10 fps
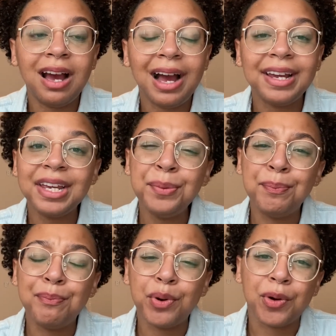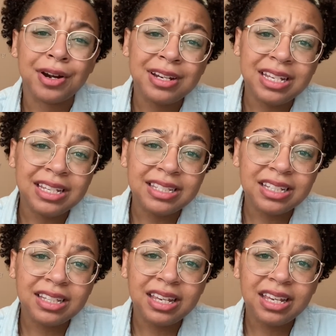I get bored
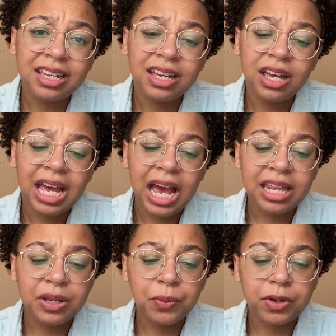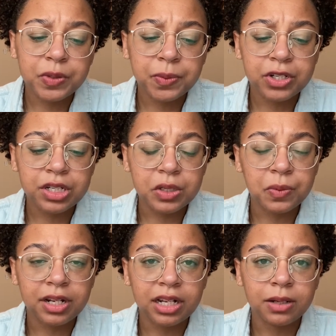easily. I think especially when
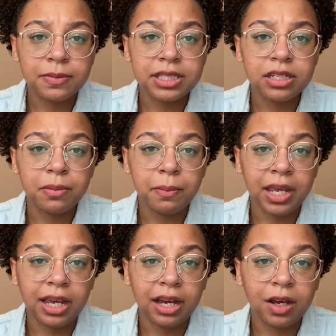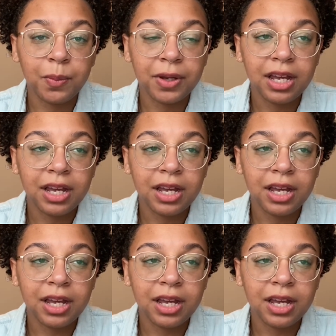it comes to makeup.